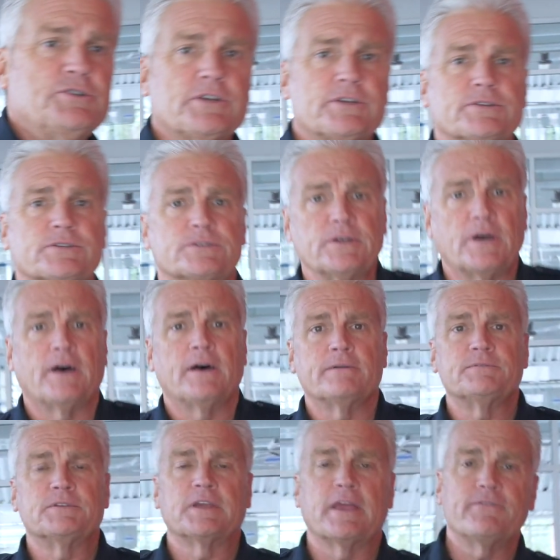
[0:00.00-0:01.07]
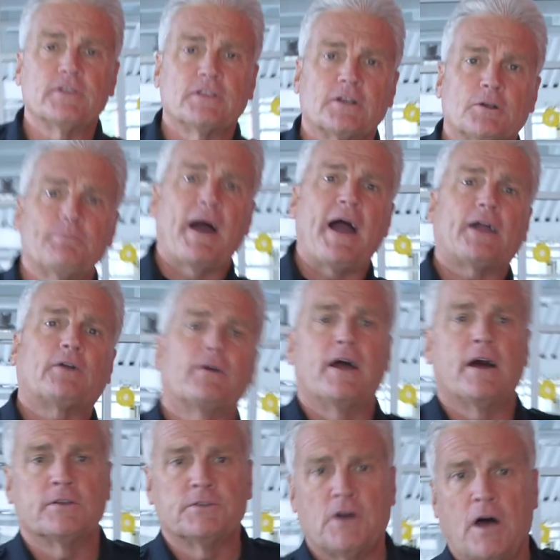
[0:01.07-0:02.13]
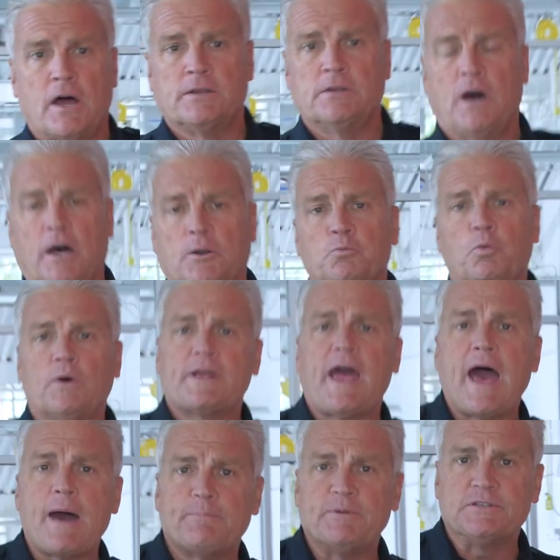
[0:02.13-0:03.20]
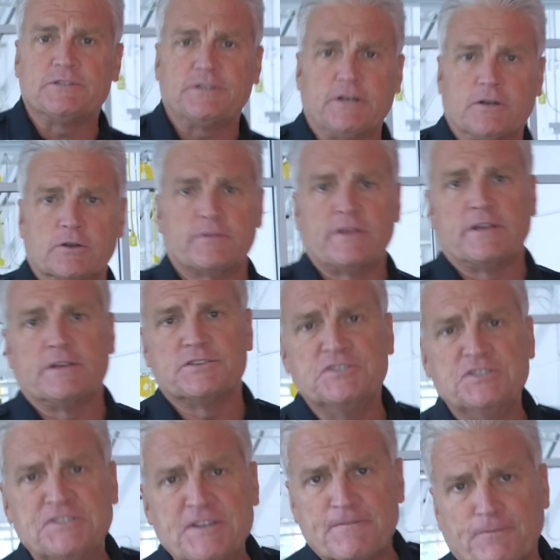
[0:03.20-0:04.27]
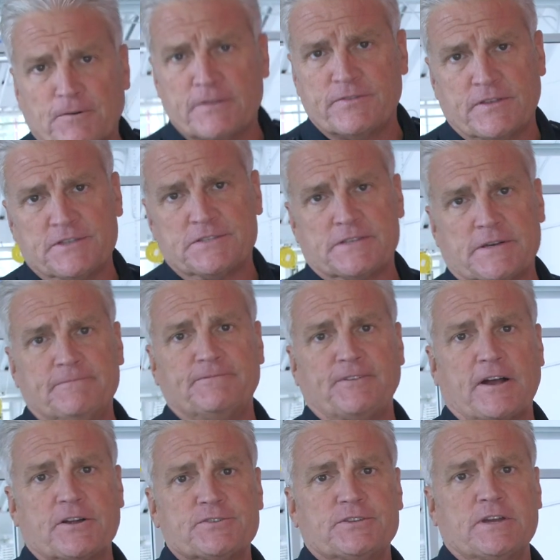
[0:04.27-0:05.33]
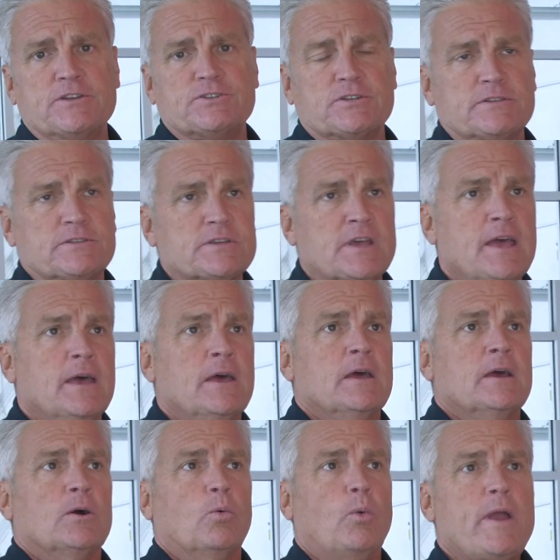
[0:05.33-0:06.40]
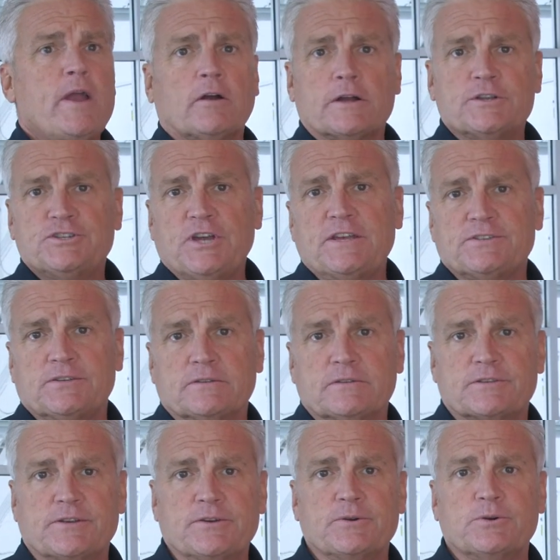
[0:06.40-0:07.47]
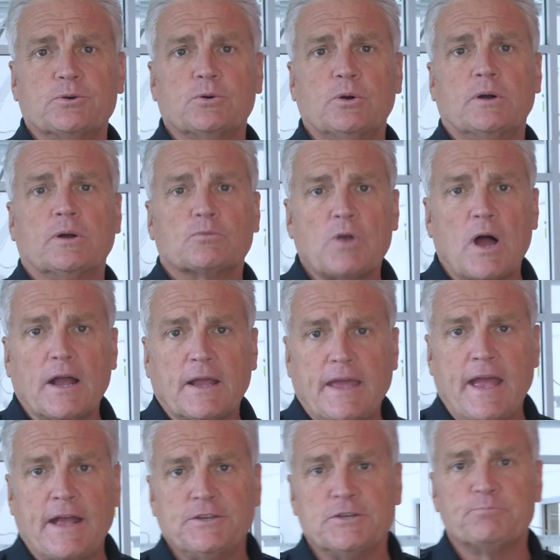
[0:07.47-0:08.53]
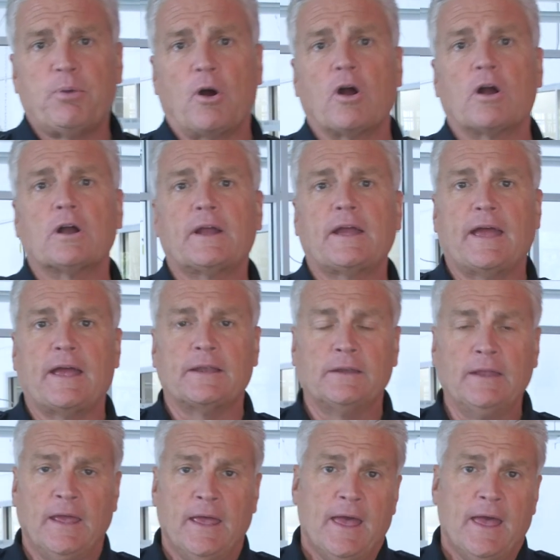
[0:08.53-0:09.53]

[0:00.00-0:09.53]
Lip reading: just to give you a little background on what happens here that is different than some fire stations. We are adjacent to Rock Canyon Park, and